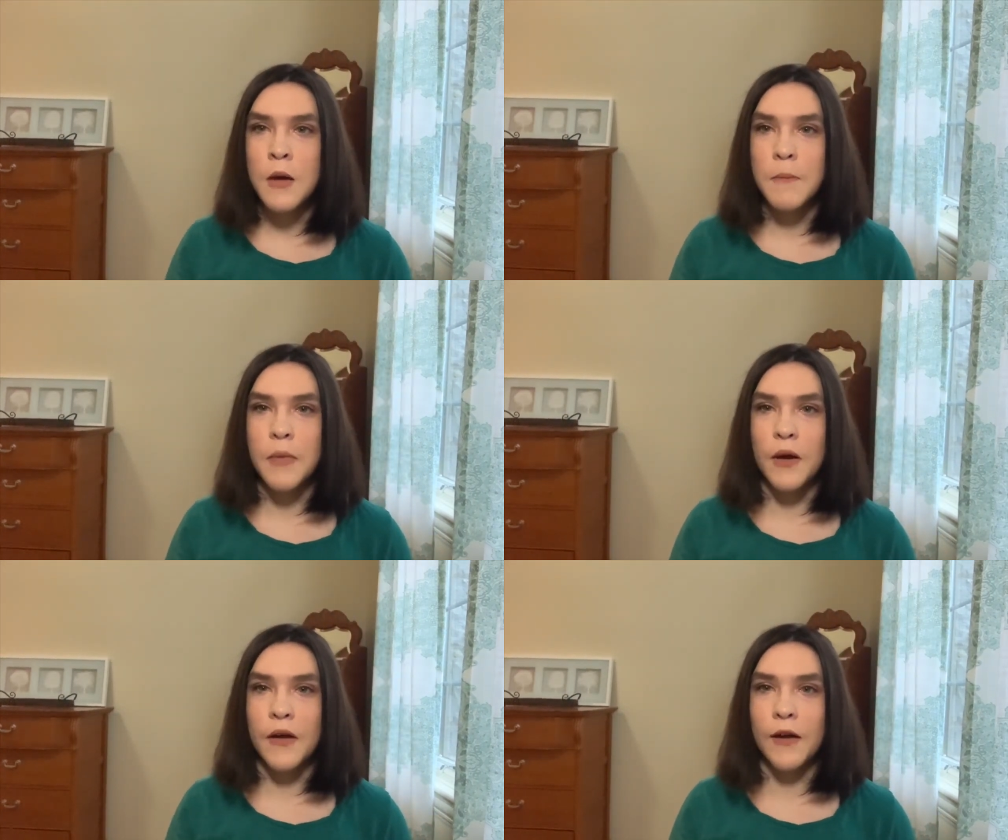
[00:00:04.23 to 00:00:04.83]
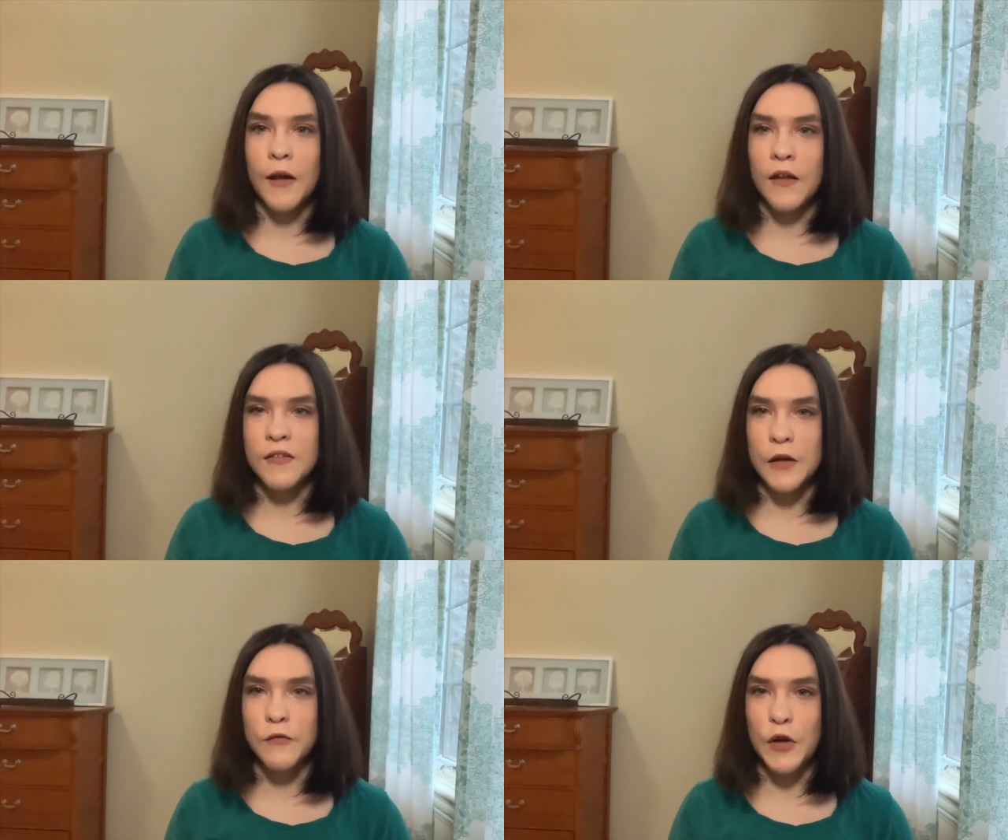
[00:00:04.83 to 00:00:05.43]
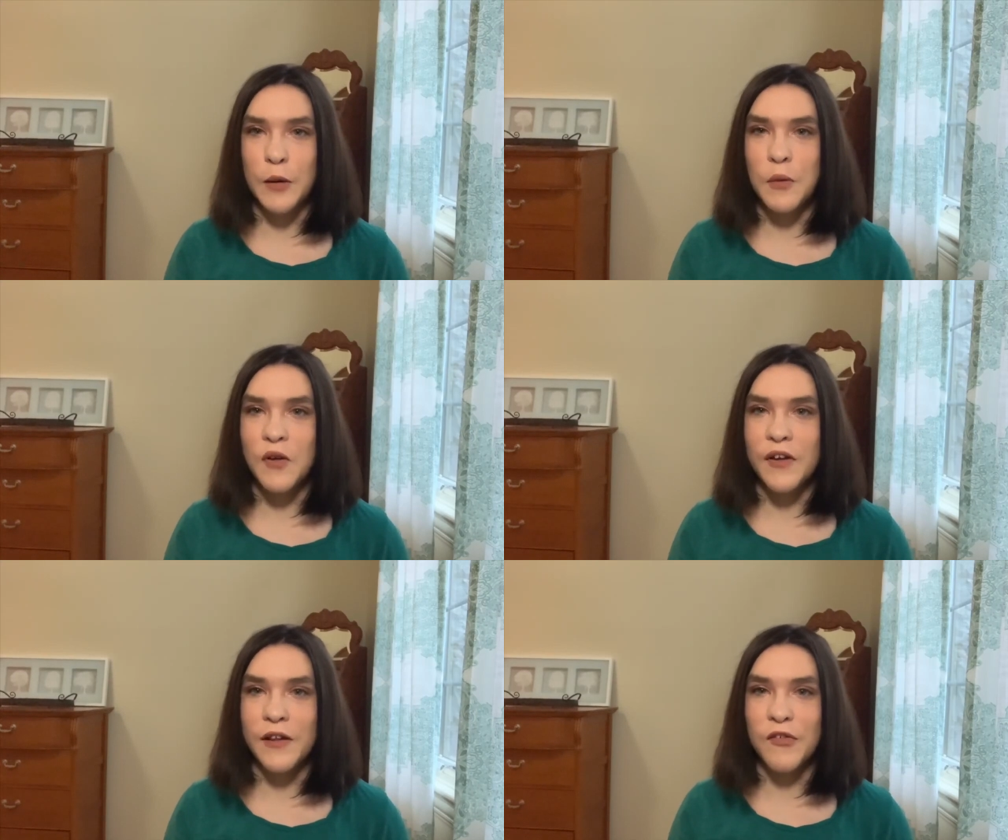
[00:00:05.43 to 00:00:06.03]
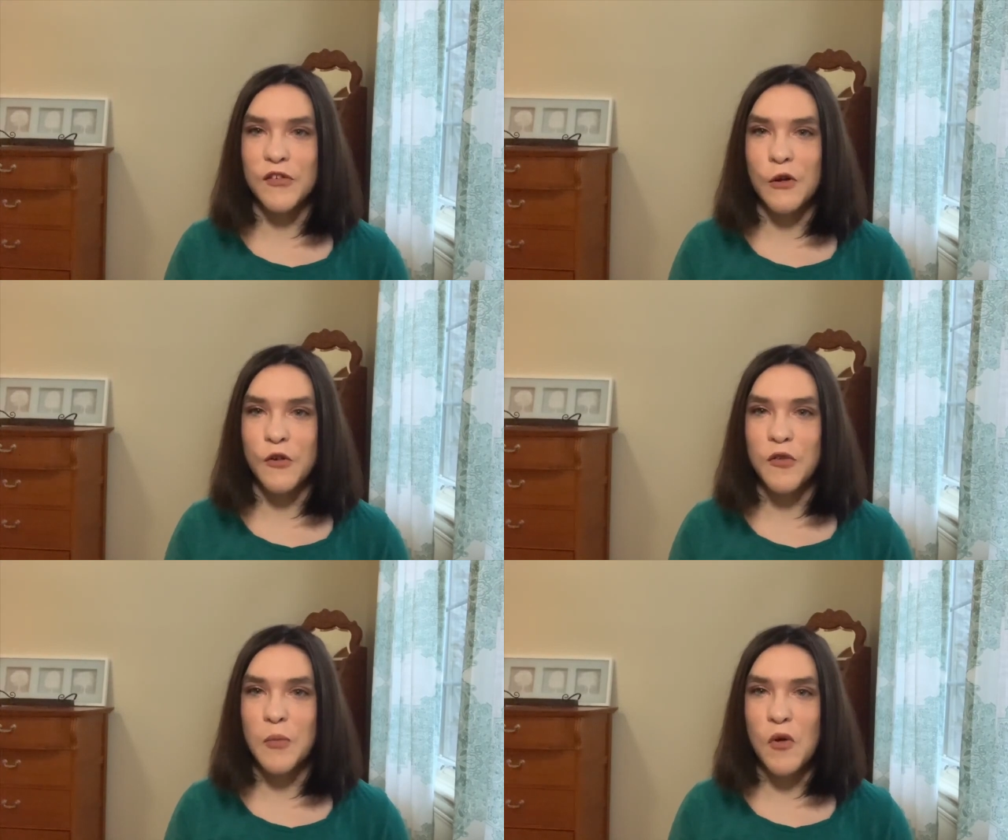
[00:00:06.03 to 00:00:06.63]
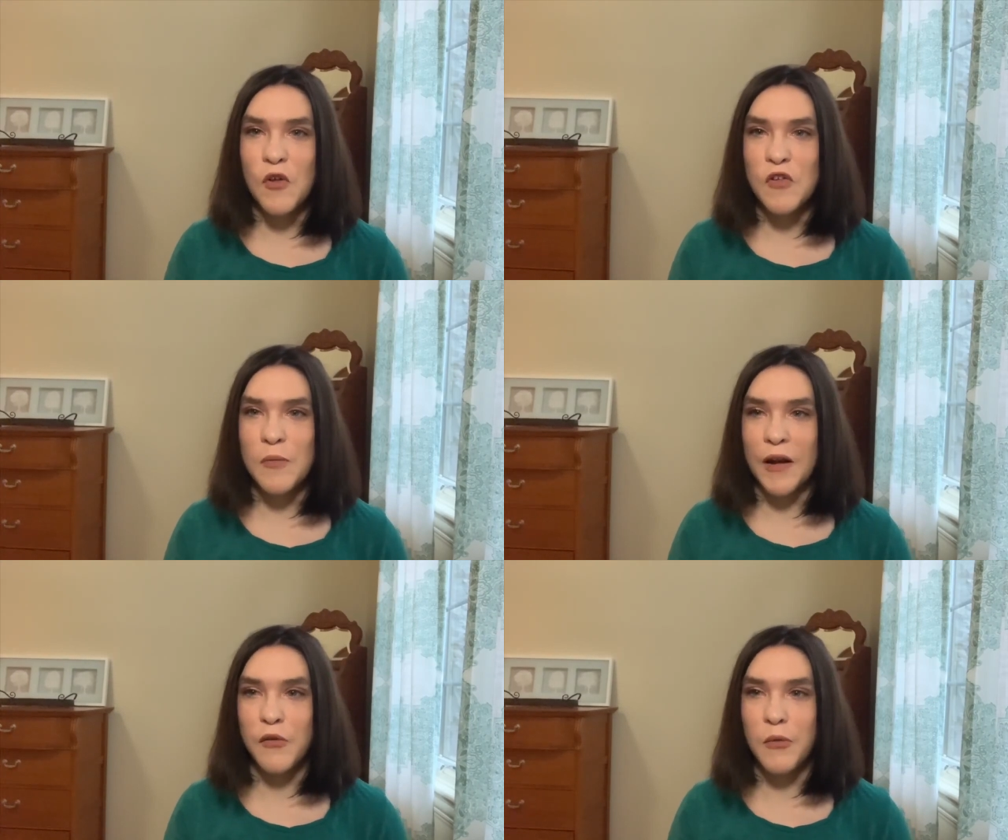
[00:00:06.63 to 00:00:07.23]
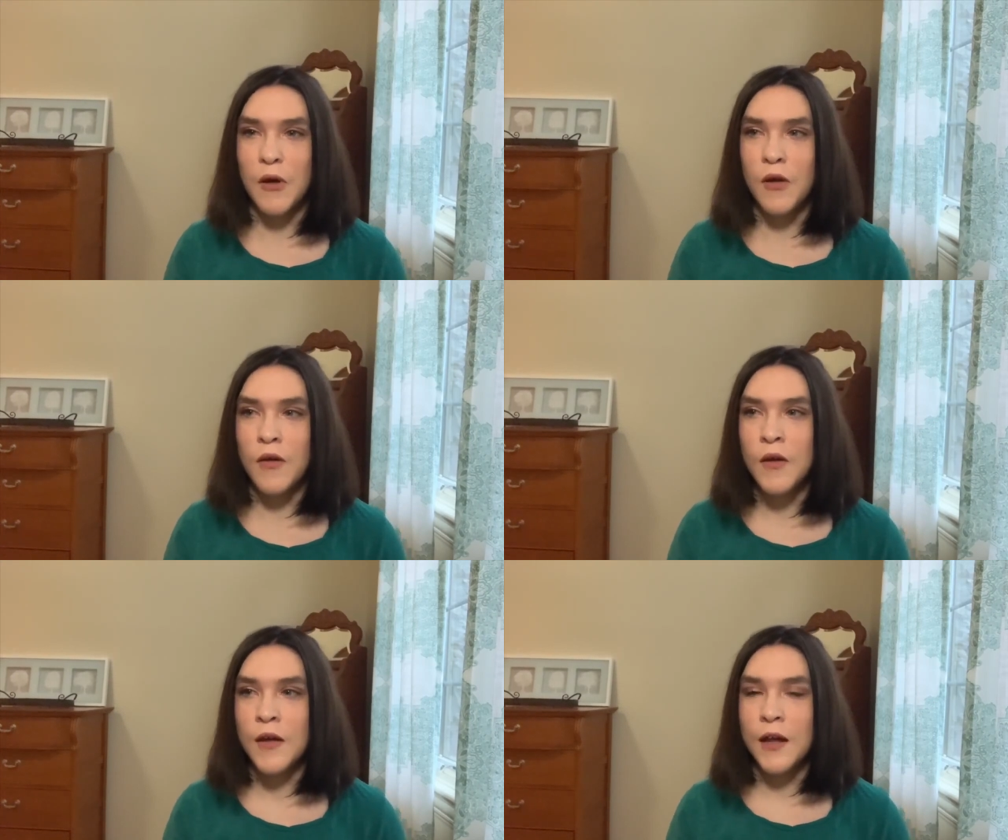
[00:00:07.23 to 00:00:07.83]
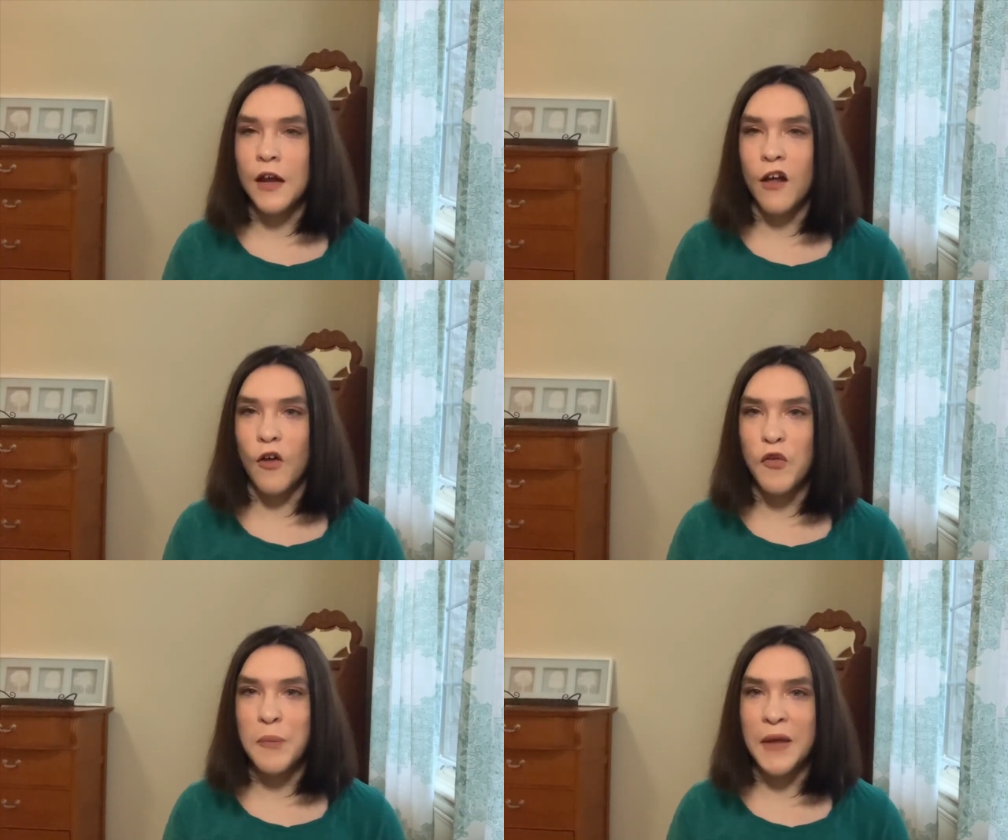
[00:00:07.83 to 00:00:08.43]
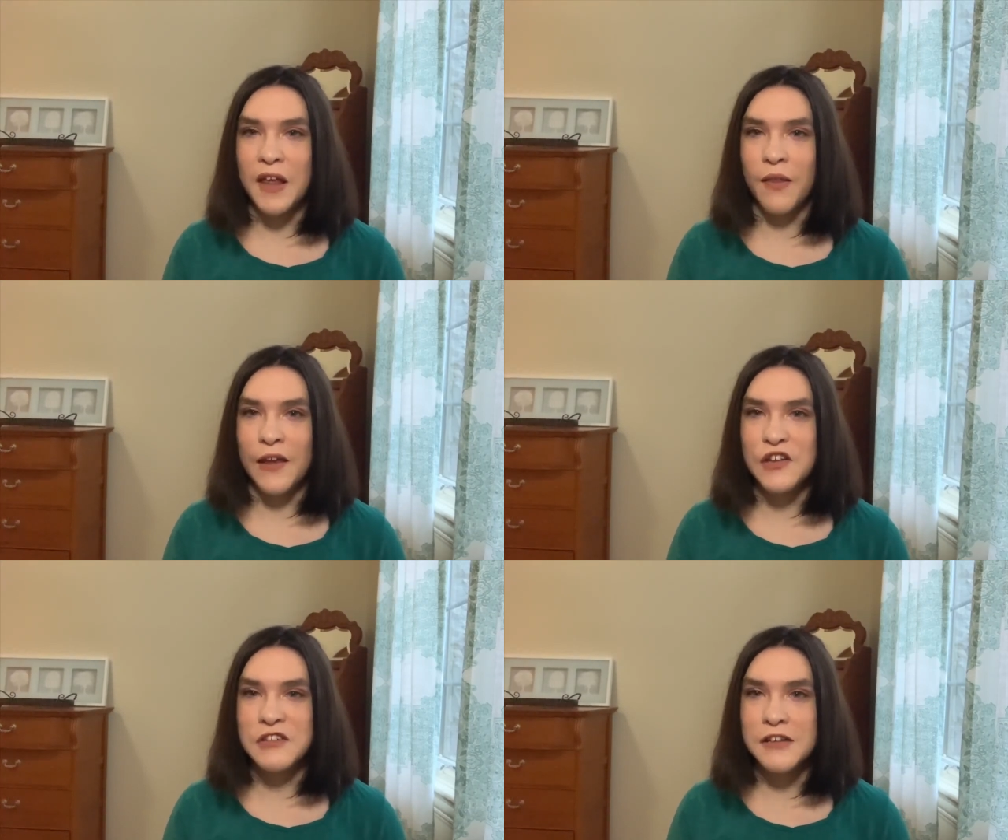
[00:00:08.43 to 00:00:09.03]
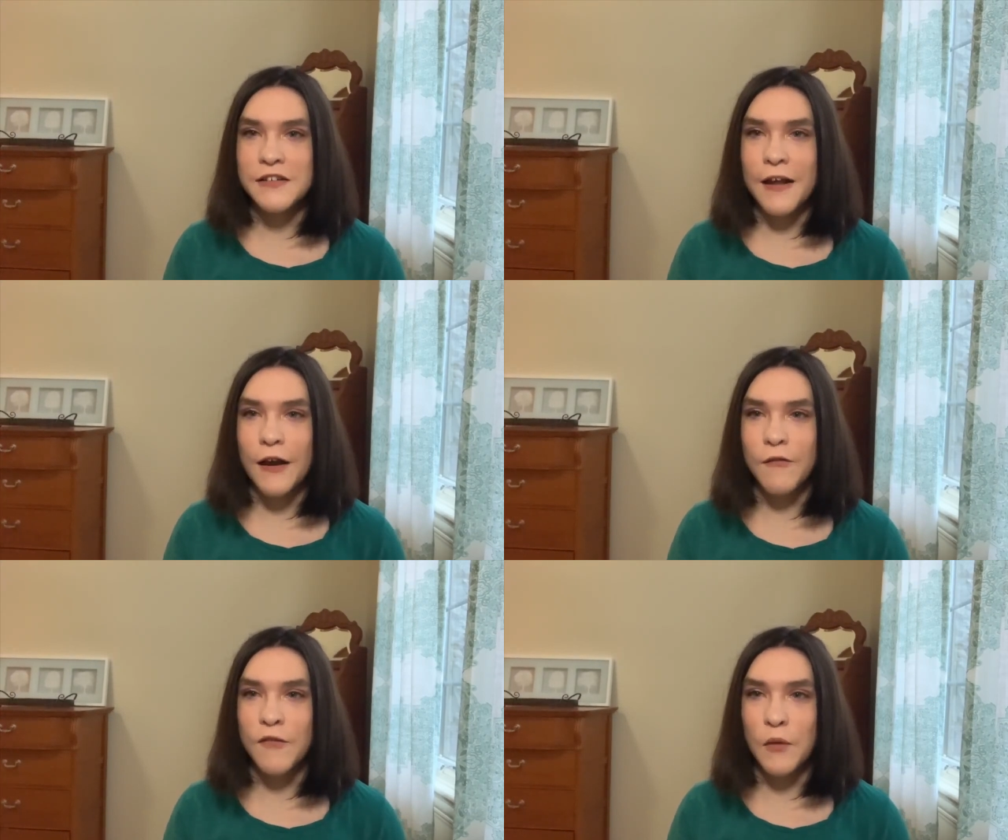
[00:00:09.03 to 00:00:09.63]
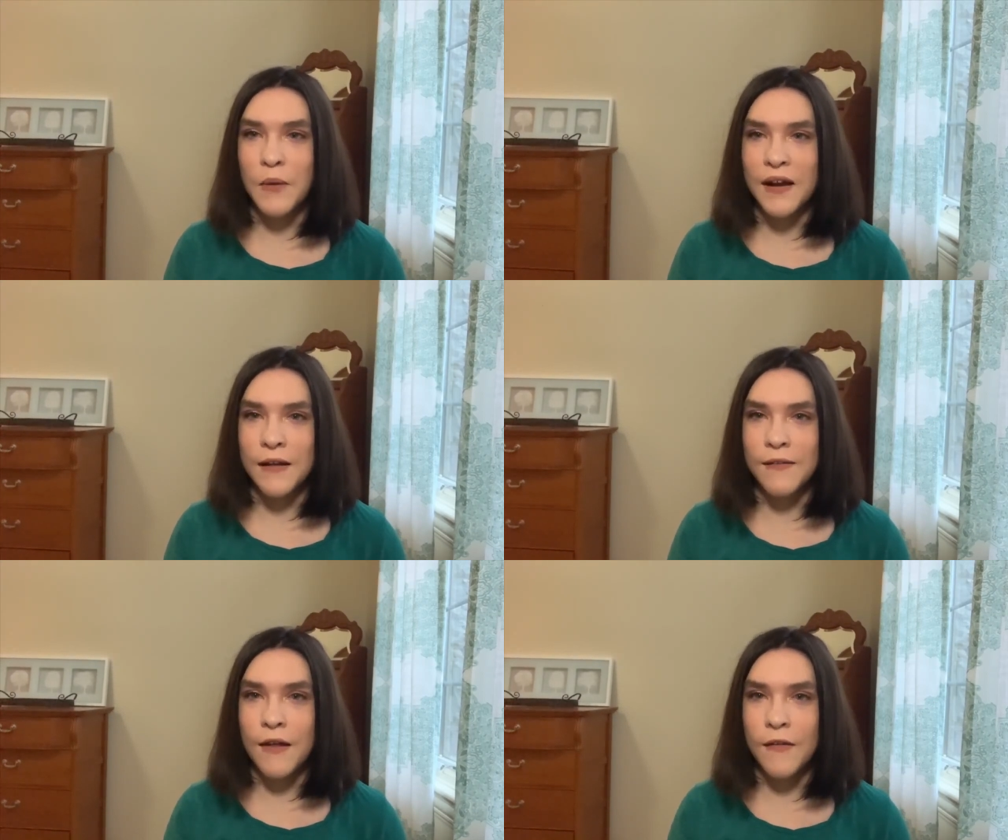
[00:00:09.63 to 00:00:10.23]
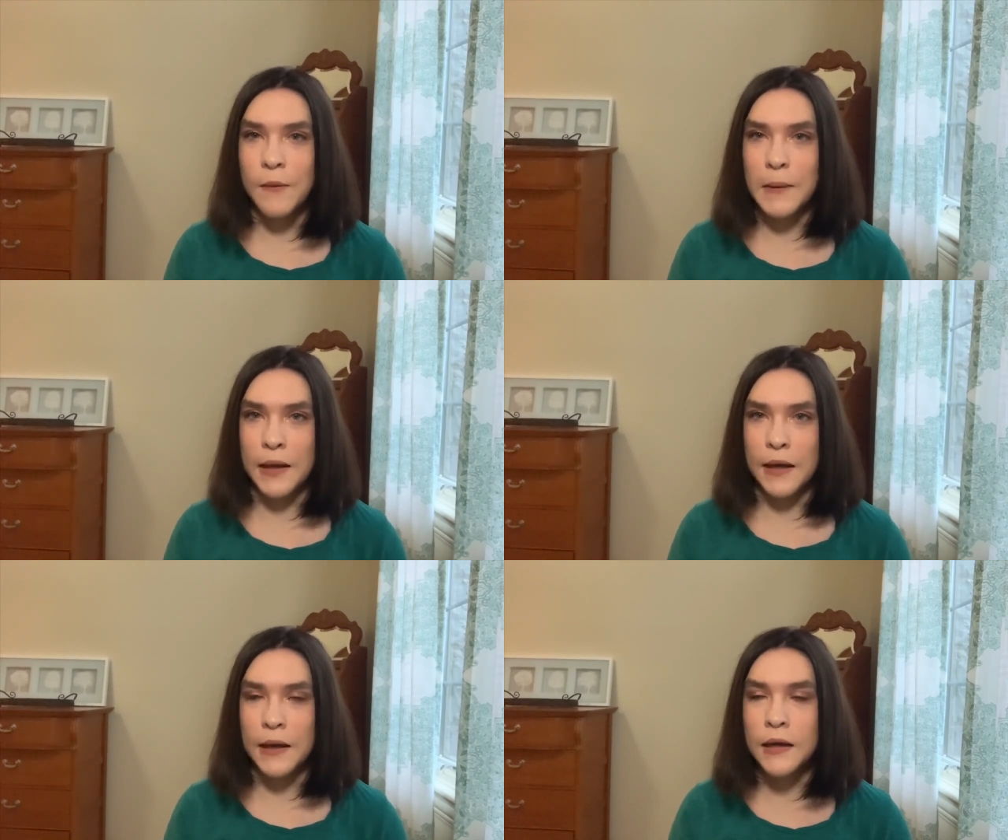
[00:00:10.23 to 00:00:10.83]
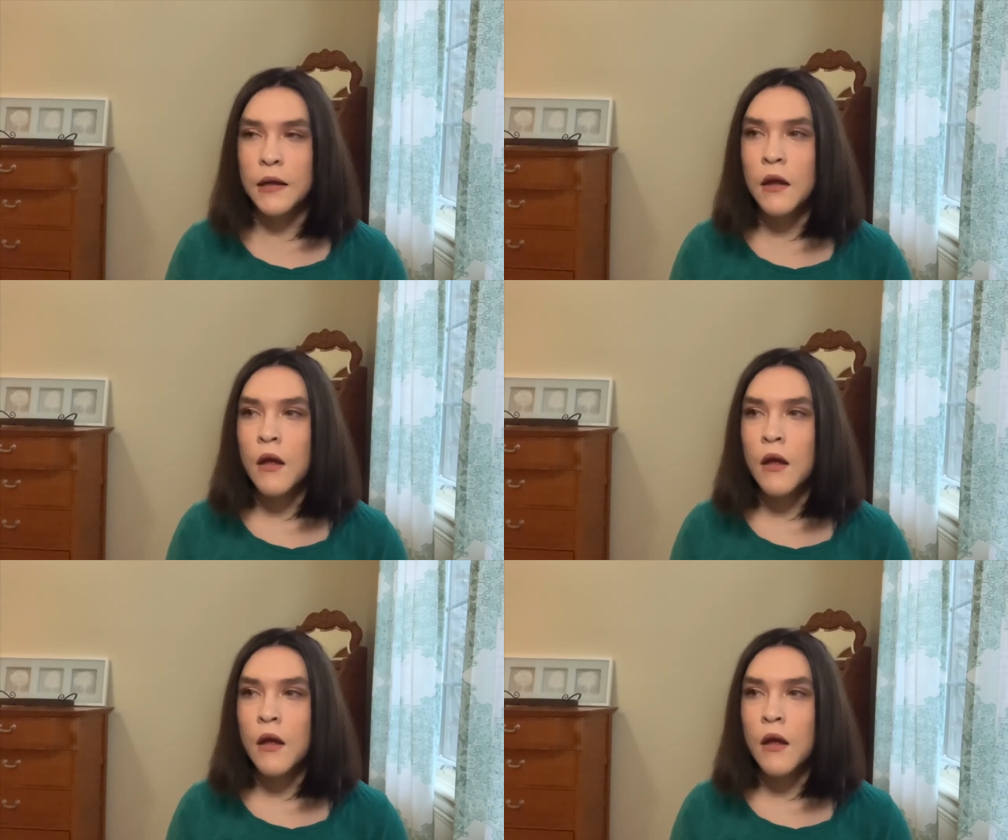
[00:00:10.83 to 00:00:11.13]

but it's unavoidable and it's noticeable, so might as well get all speculation out of the way at the beginning.